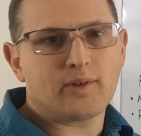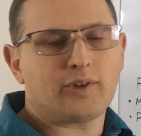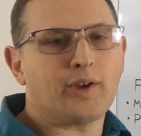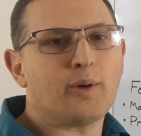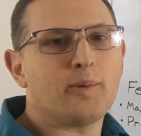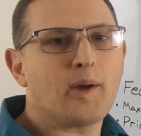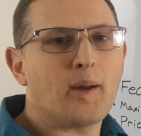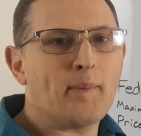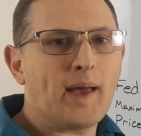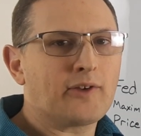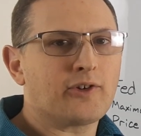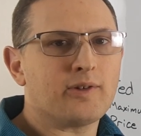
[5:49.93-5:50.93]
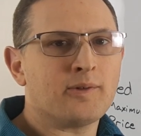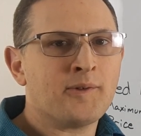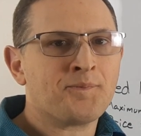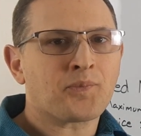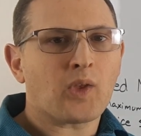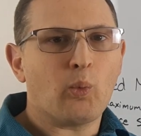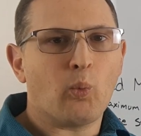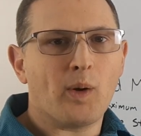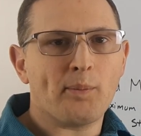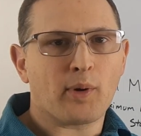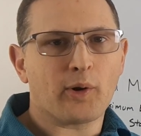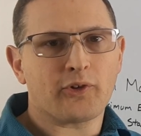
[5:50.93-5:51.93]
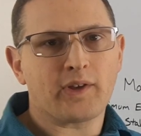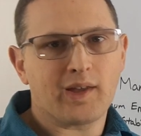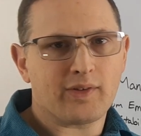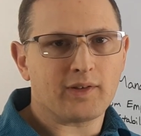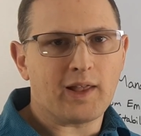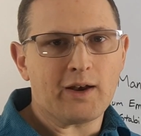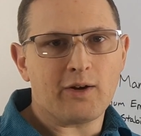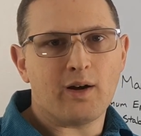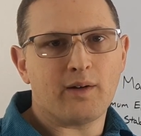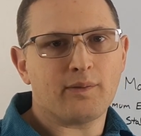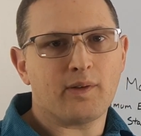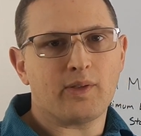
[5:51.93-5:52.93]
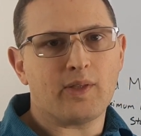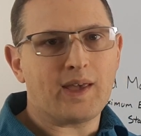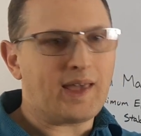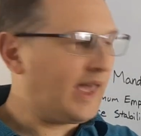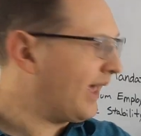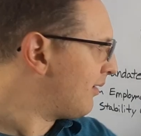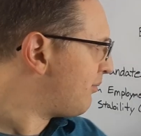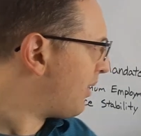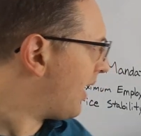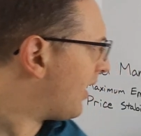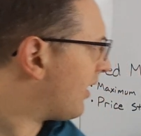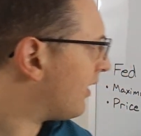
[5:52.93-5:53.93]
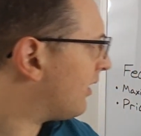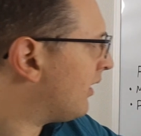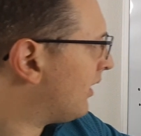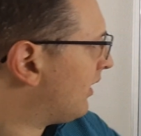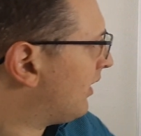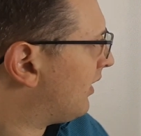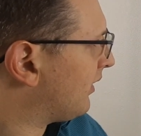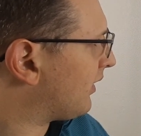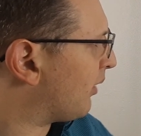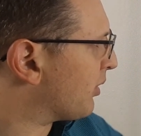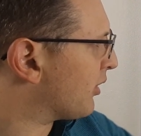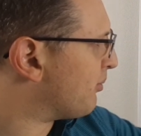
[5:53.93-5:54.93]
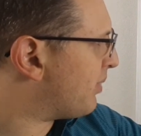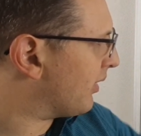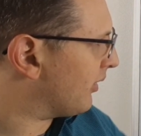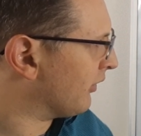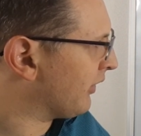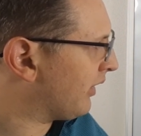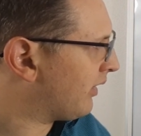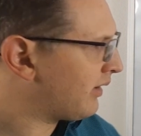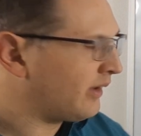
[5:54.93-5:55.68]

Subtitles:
So imagine one person gets laid off, they can't pay some of their bills.